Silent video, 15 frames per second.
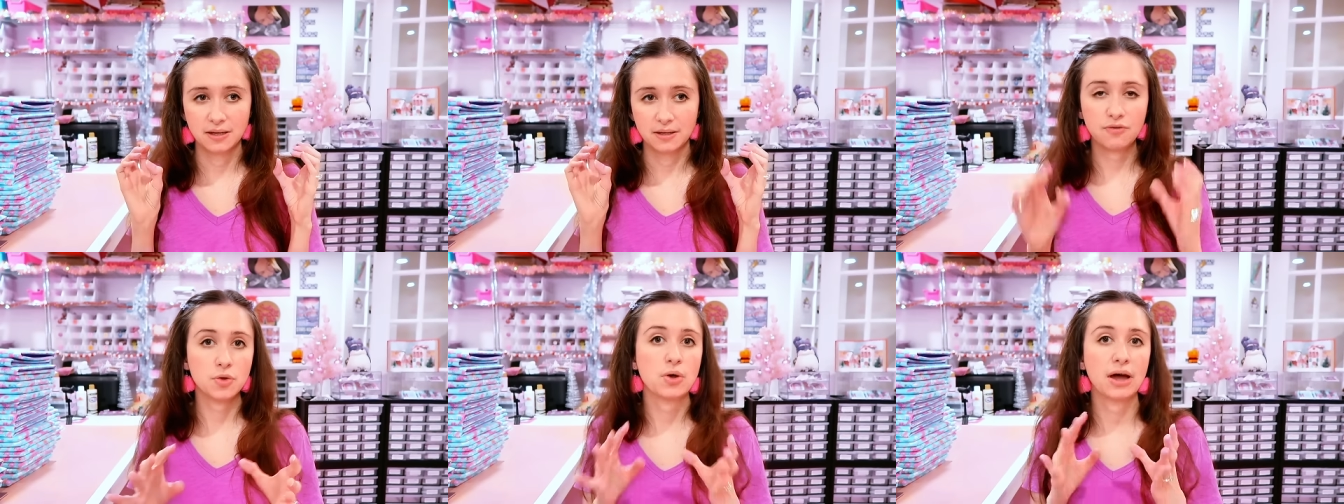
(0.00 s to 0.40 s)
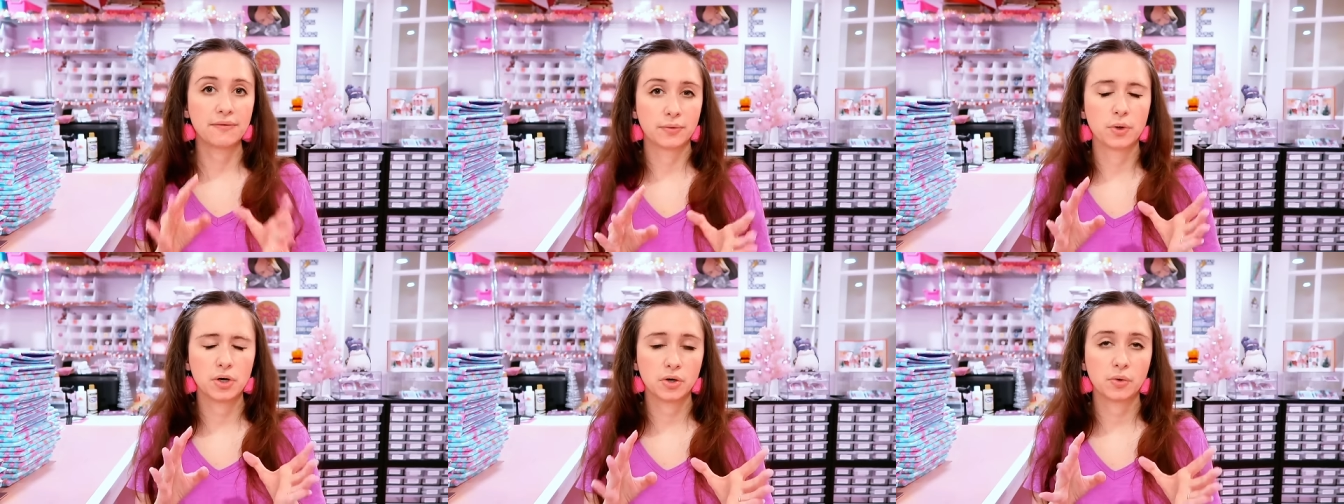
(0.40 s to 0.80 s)
if you
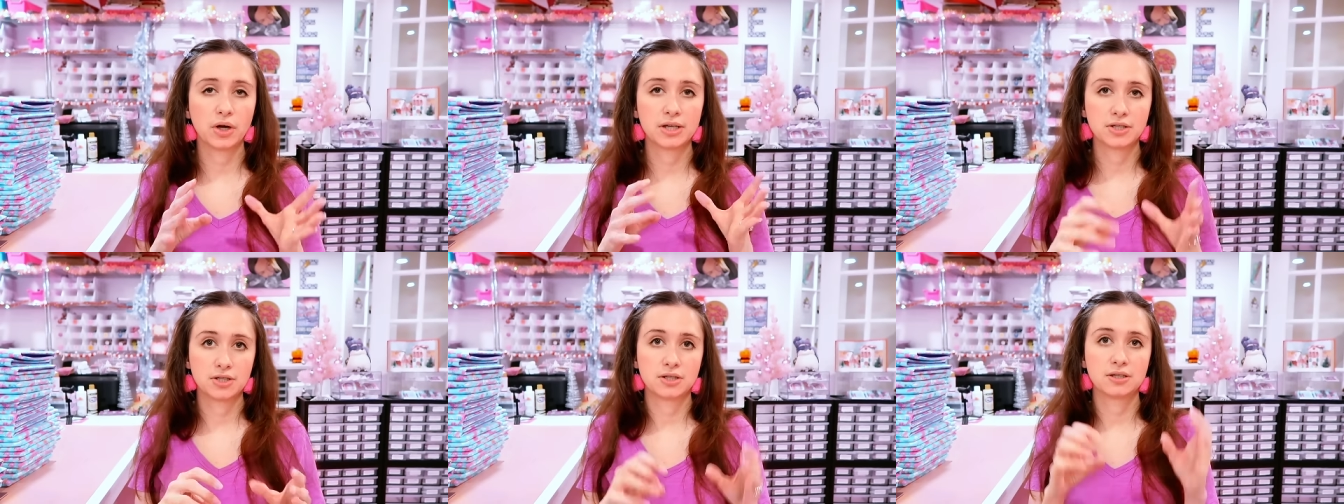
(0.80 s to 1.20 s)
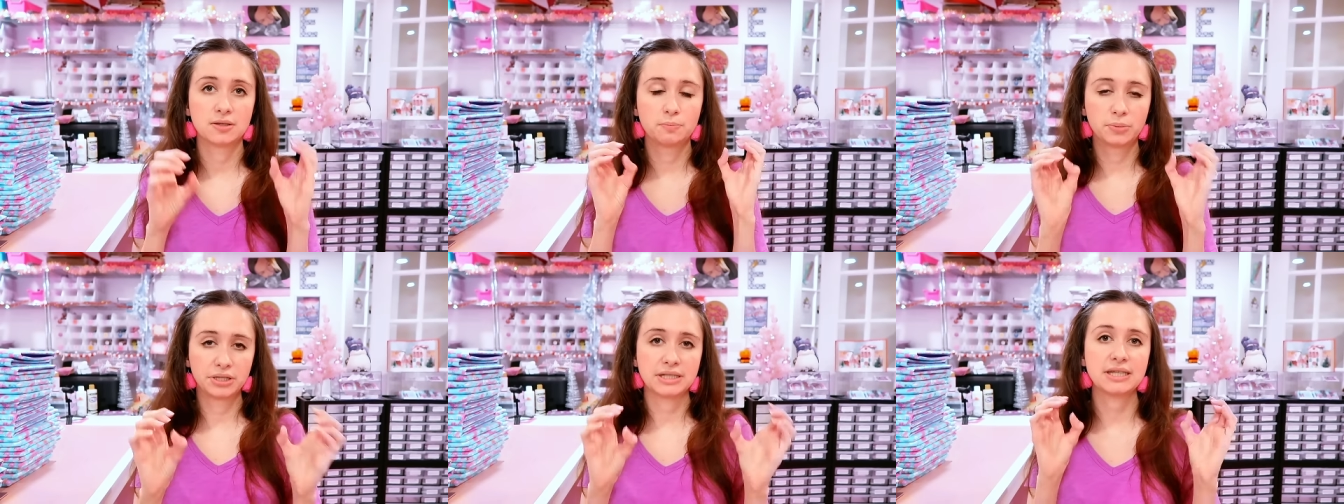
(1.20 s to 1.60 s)
have order
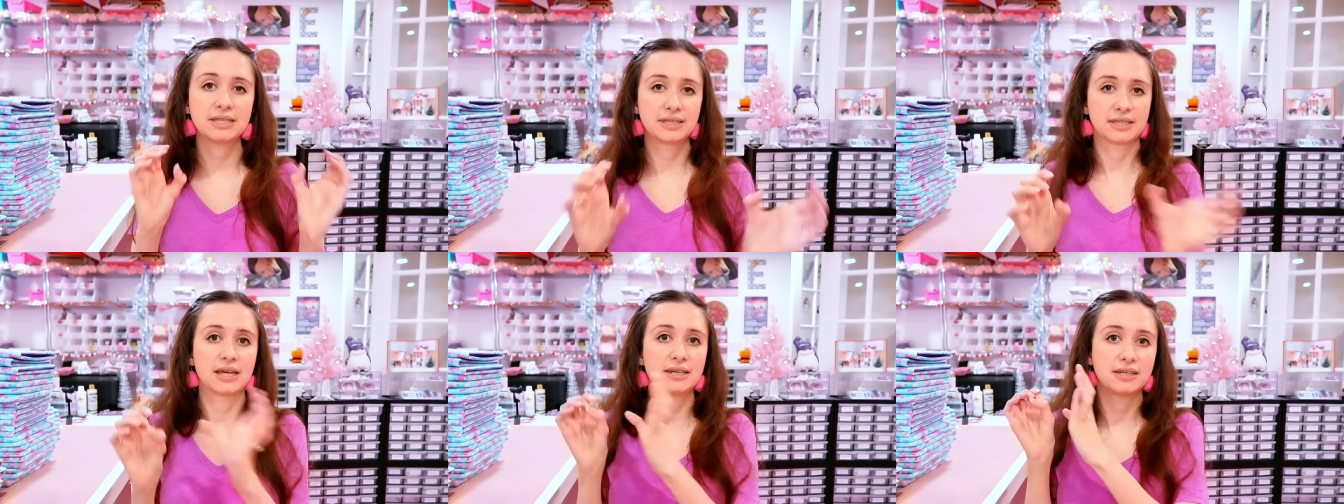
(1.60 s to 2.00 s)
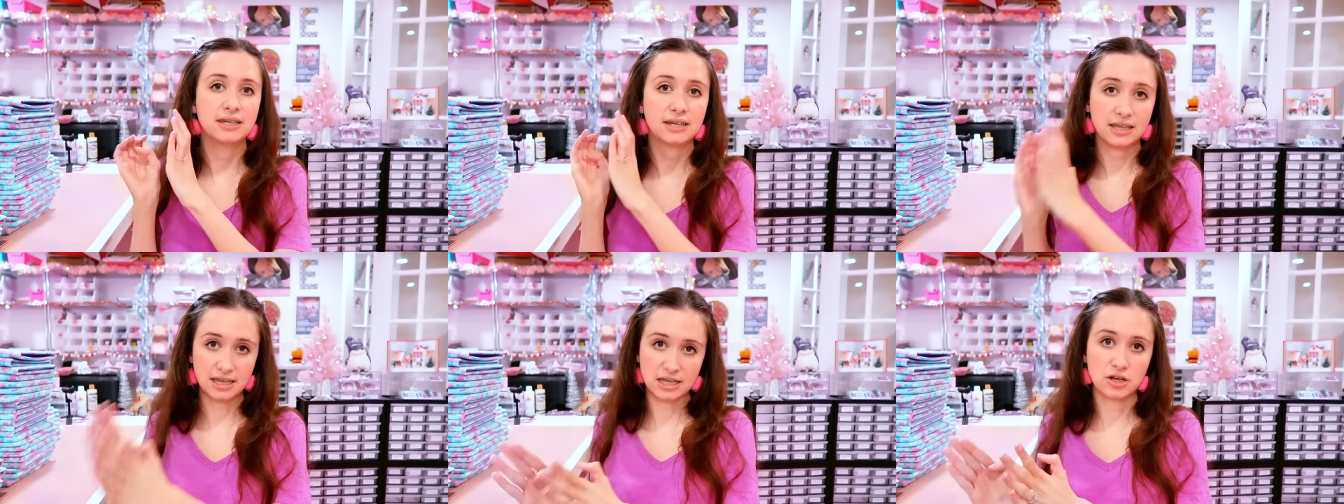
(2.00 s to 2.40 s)
questions, please
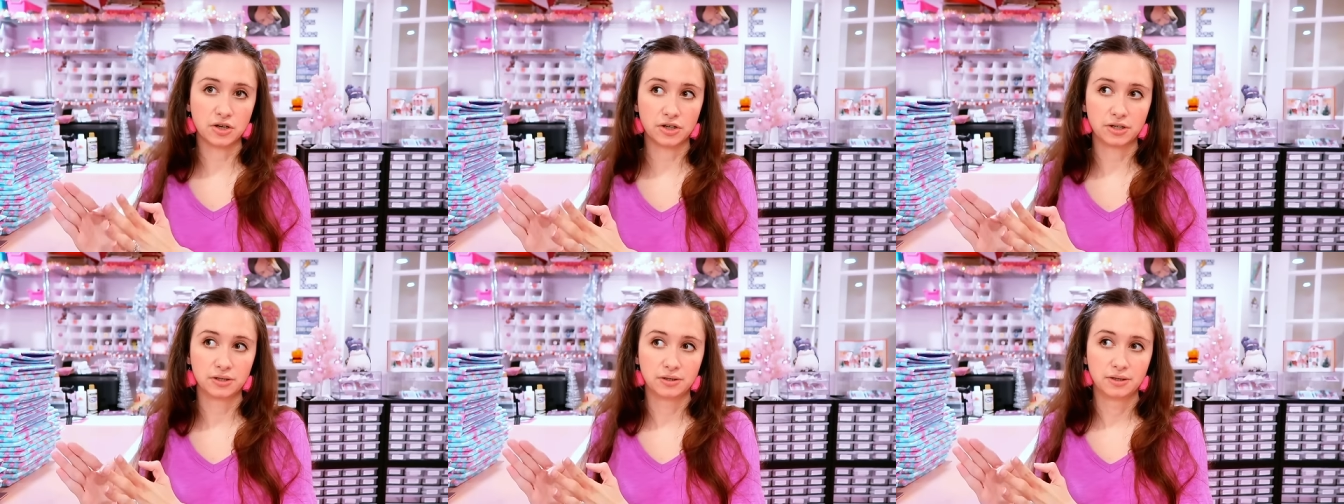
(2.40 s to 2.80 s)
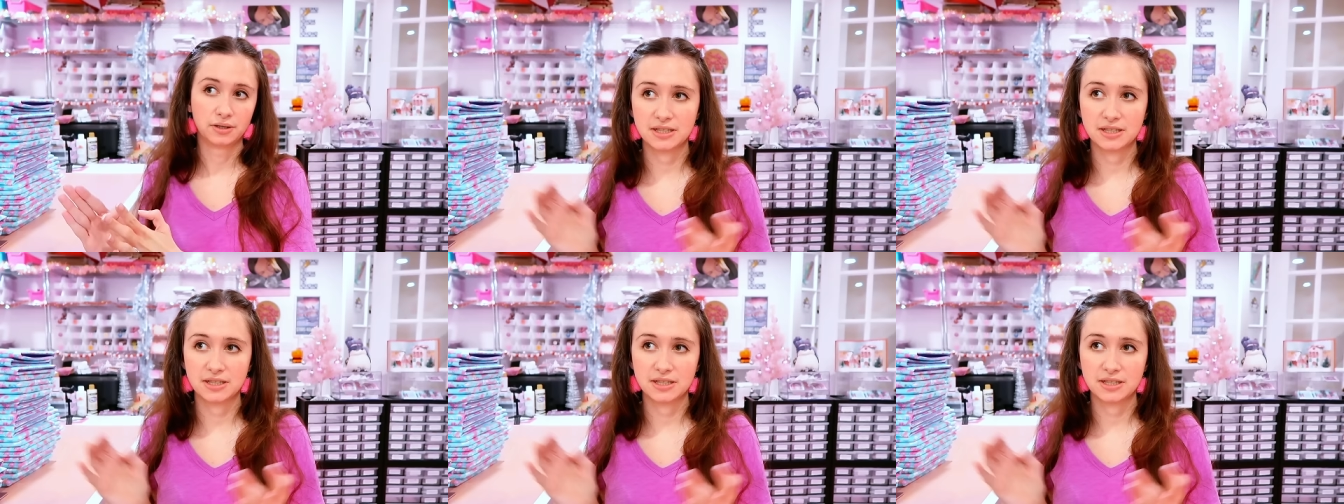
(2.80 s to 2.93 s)
send it here.